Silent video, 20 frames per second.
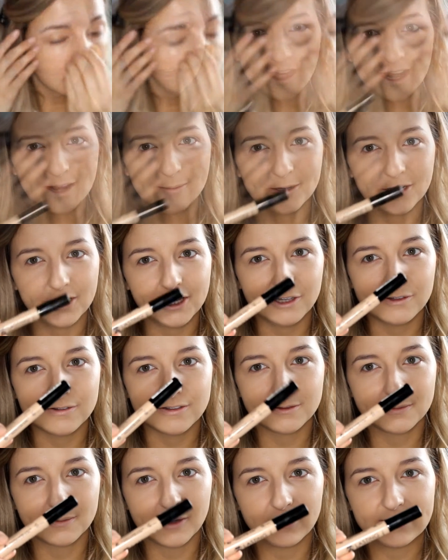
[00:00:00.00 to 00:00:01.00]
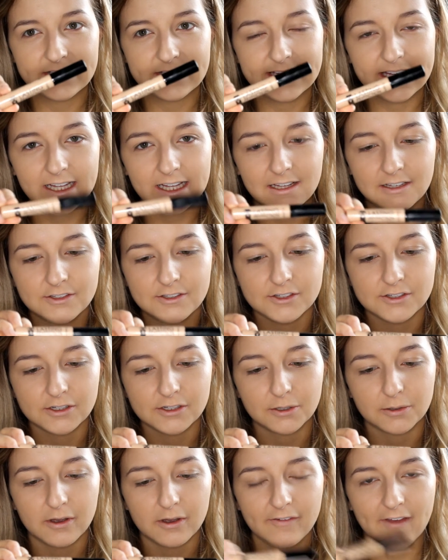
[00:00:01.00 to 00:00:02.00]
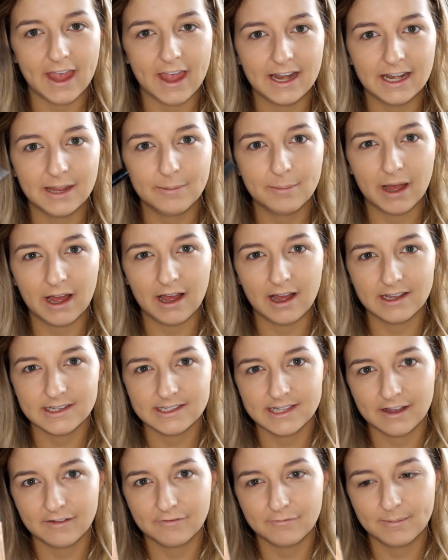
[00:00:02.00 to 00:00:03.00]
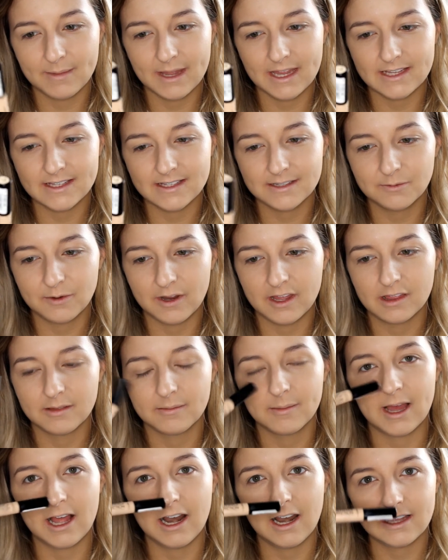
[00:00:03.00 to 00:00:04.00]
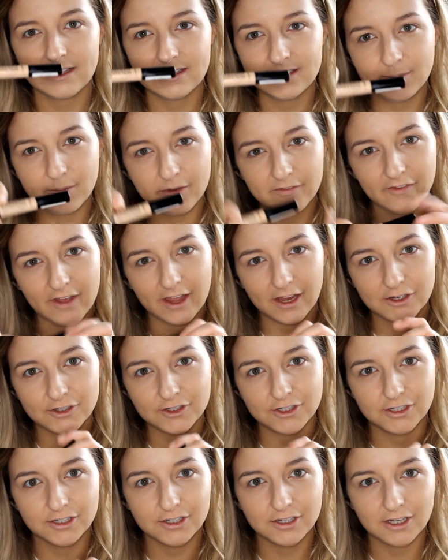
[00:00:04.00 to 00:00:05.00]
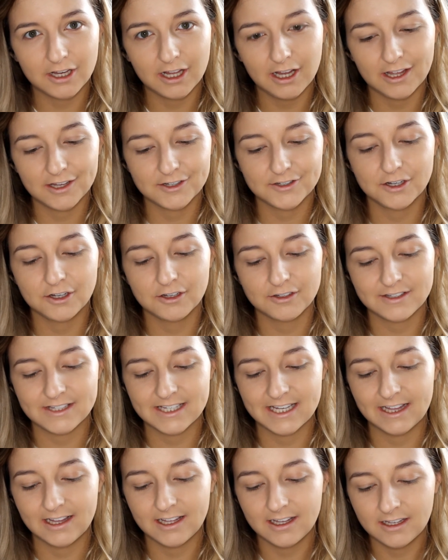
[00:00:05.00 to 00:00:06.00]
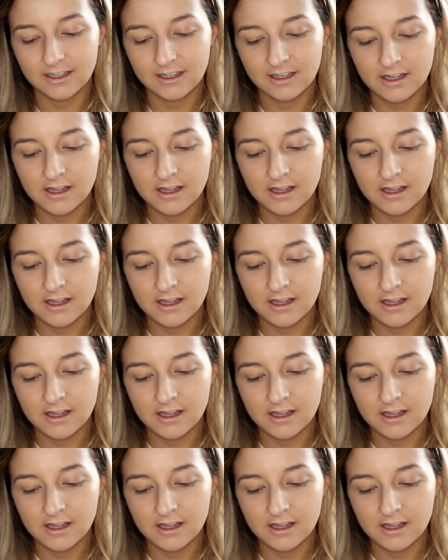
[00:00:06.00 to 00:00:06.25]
Then I'm going to use some concealer just to go over any parts that I've missed with my Lasting Perfection Collection Concealer.